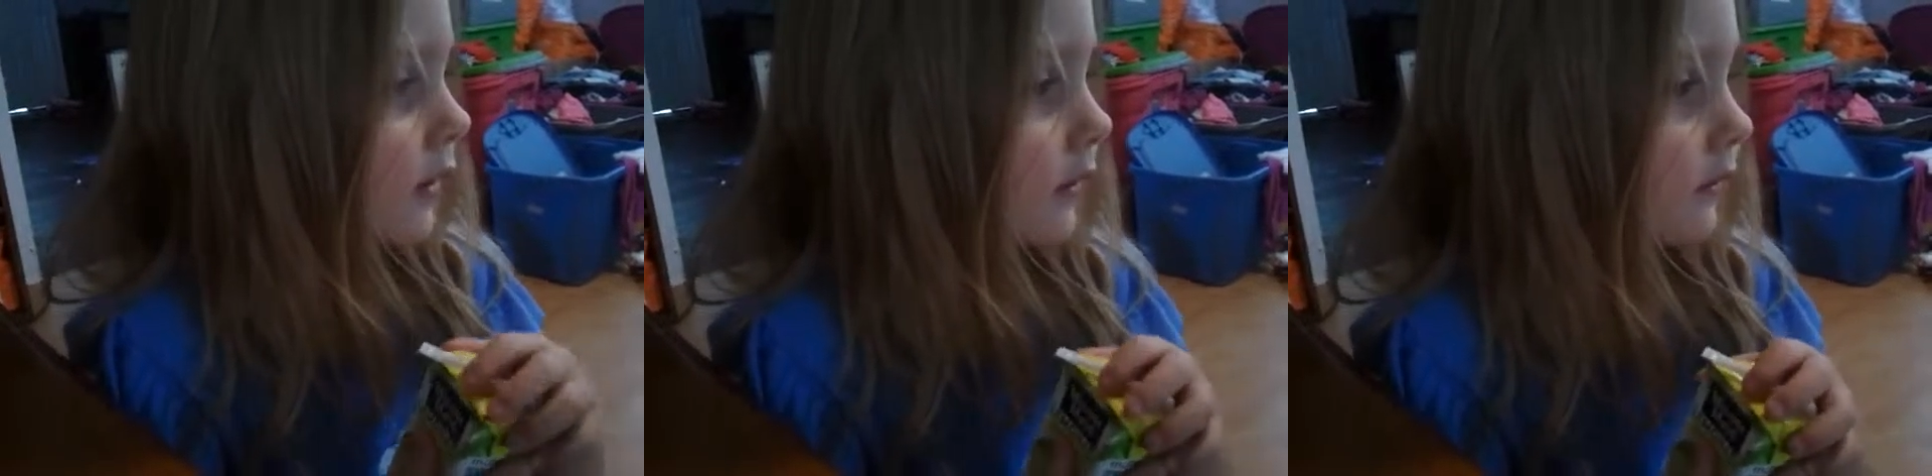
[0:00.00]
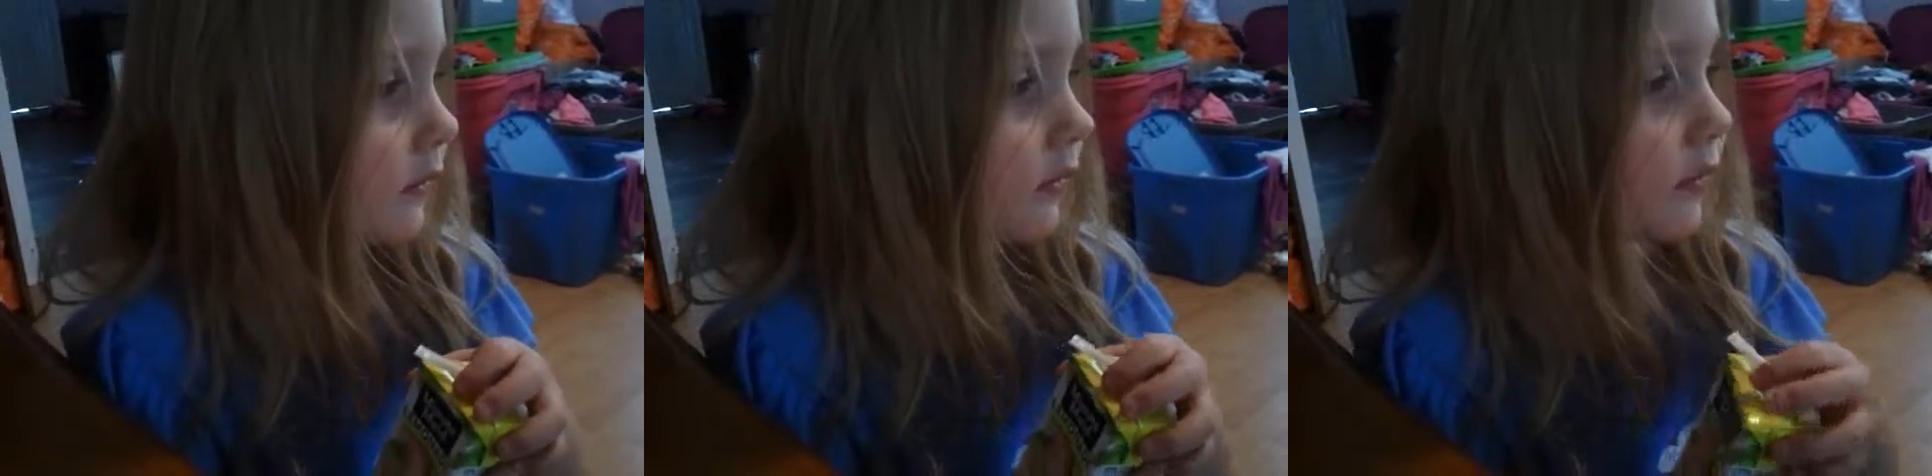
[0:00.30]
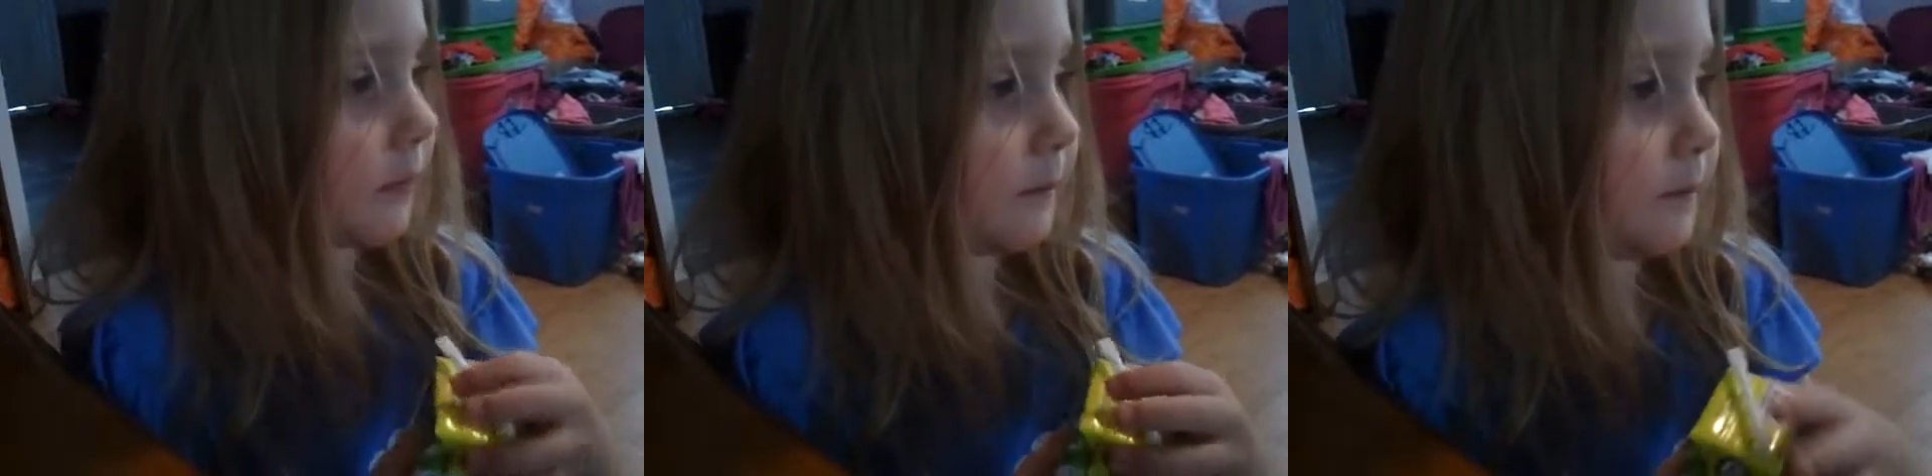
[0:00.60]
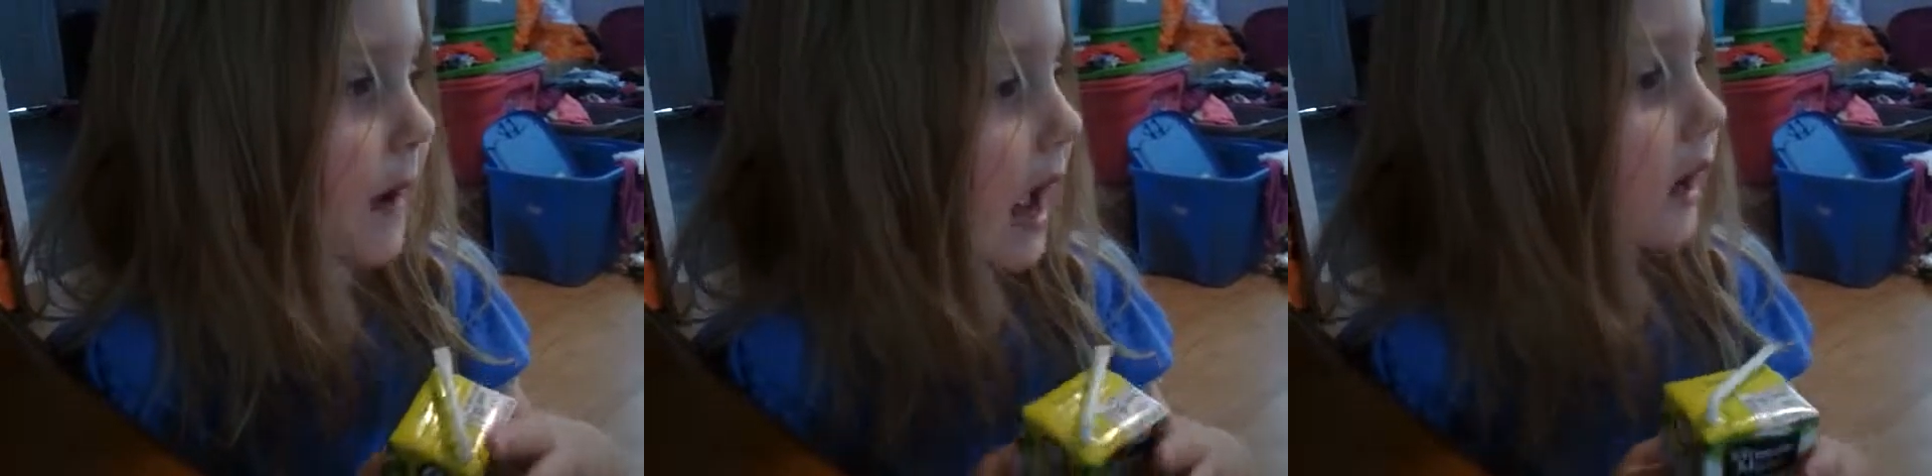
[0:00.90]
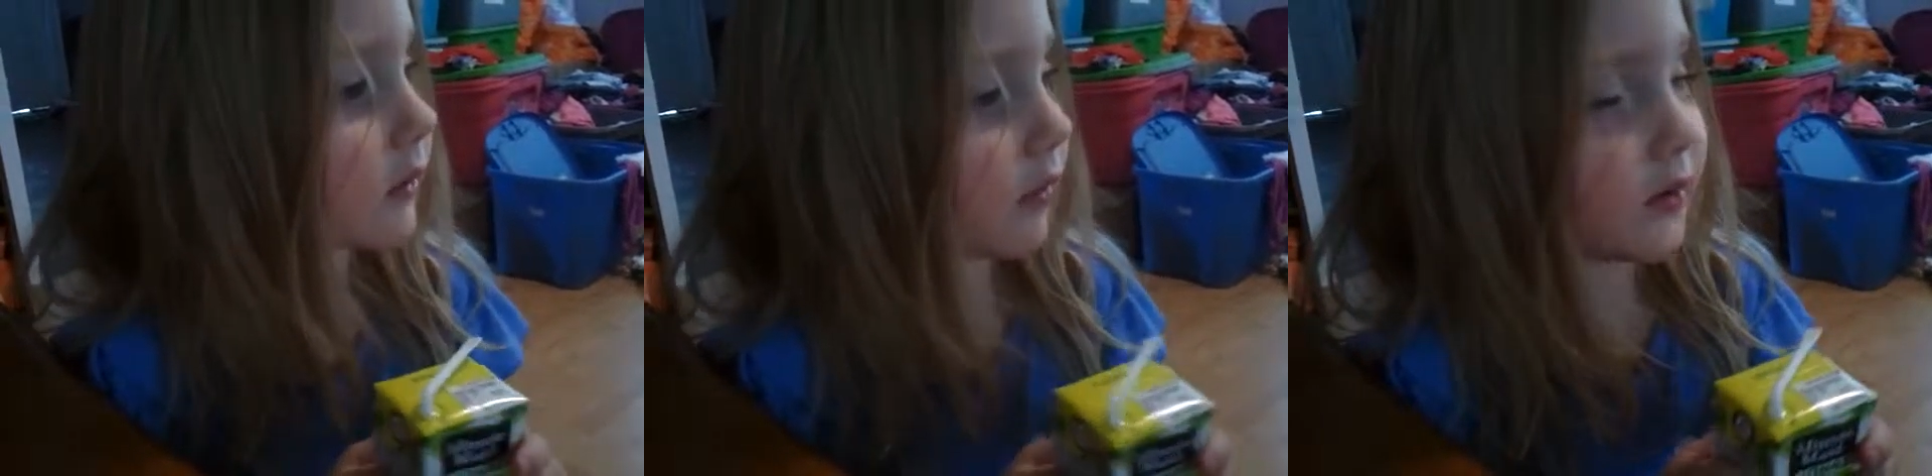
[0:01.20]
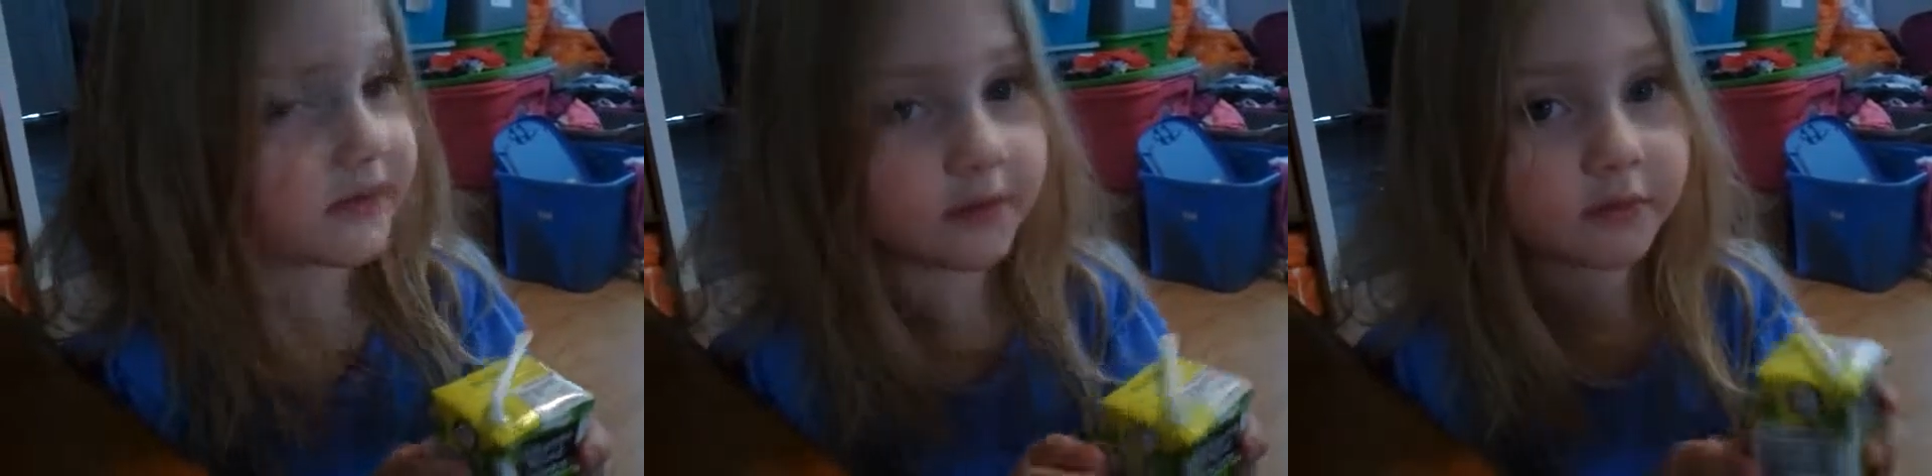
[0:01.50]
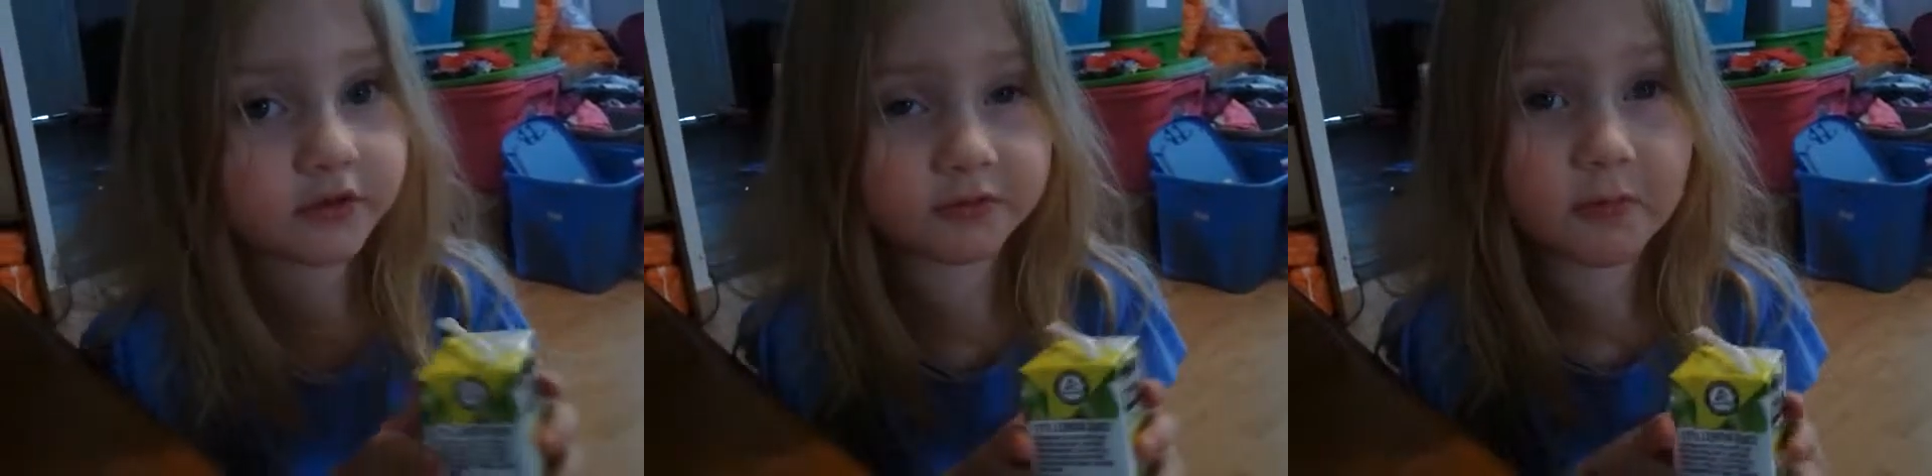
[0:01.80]
you do it backwards, it will
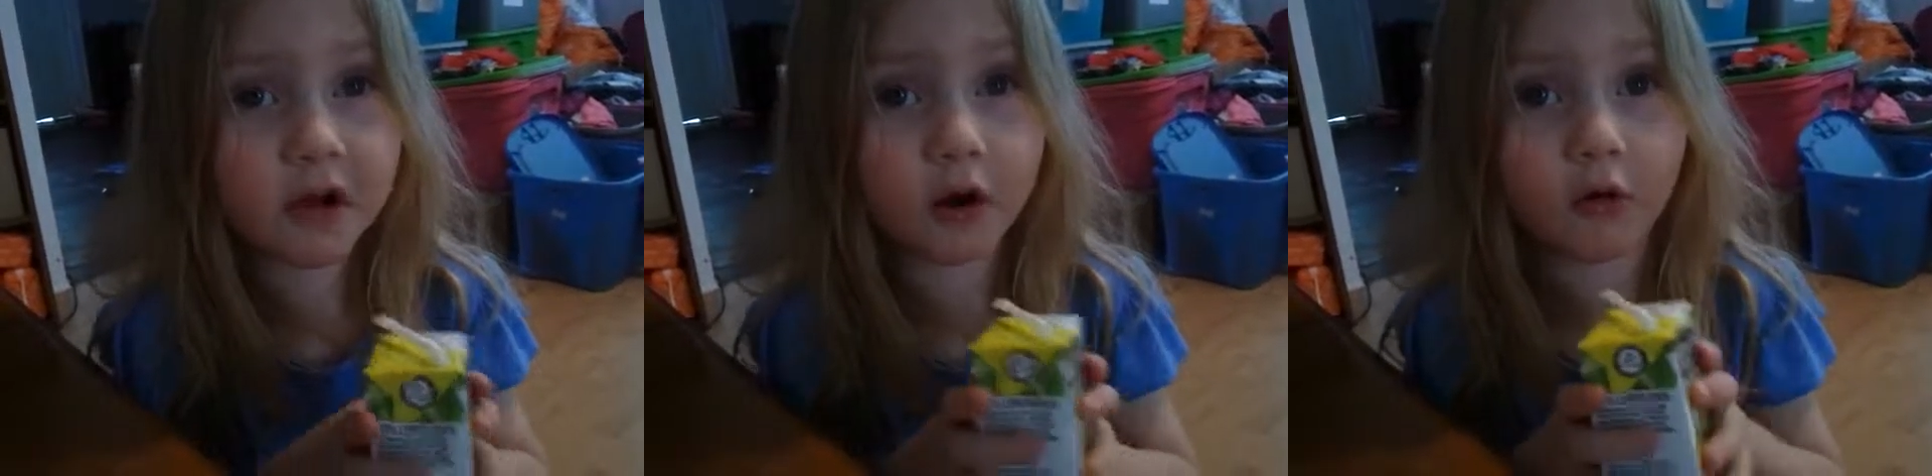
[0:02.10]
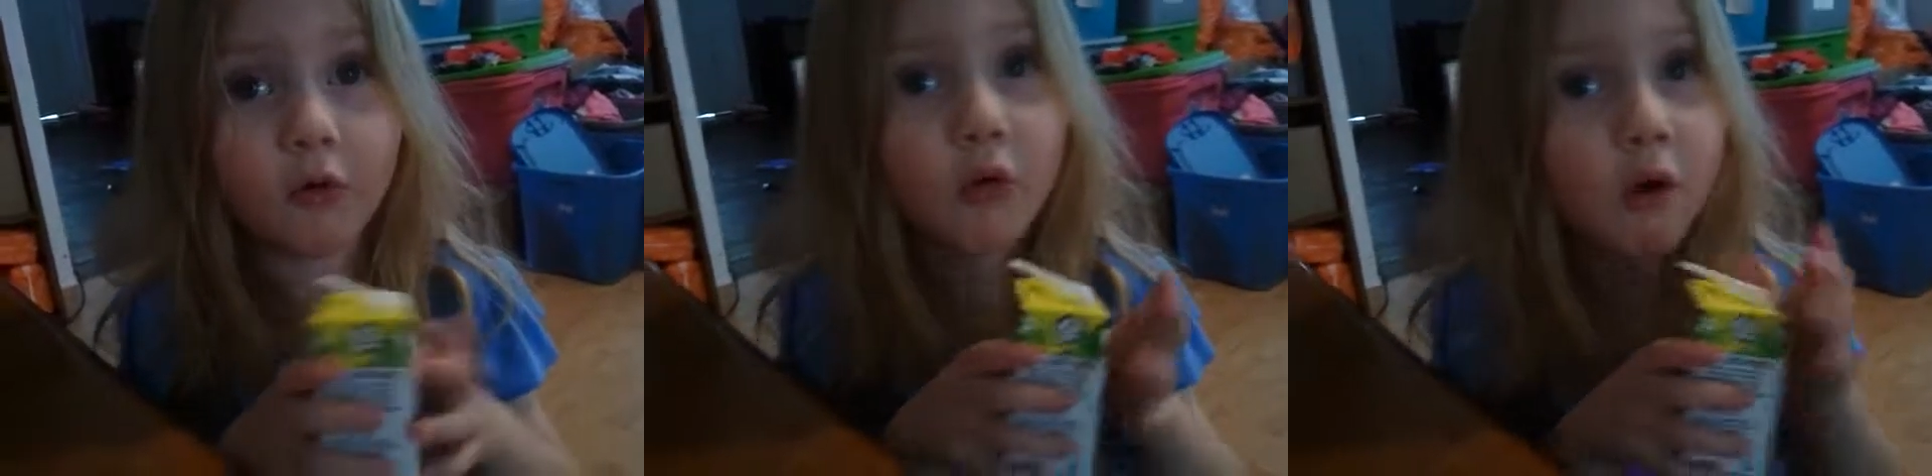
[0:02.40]
spill.